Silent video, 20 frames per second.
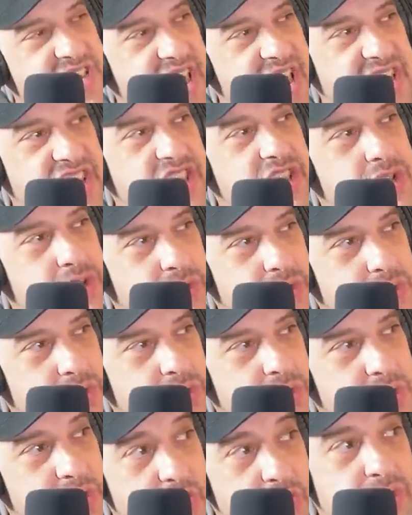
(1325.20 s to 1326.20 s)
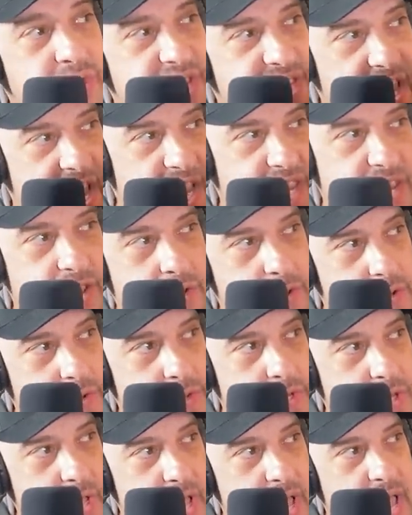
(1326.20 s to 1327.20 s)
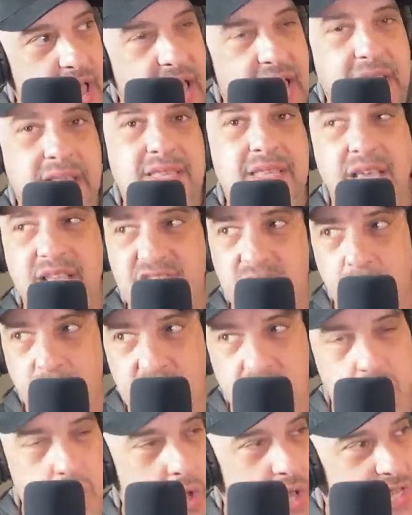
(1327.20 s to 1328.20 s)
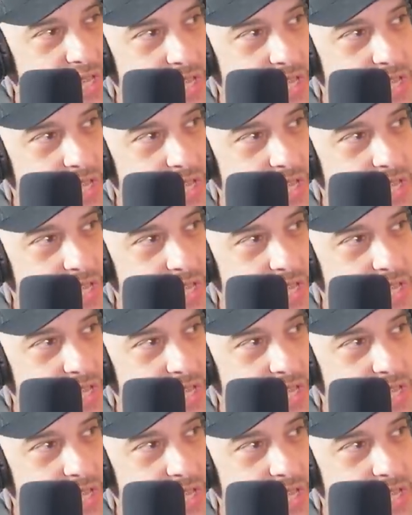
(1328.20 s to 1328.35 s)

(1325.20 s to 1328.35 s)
10 years literally 10 years and it's like someone took a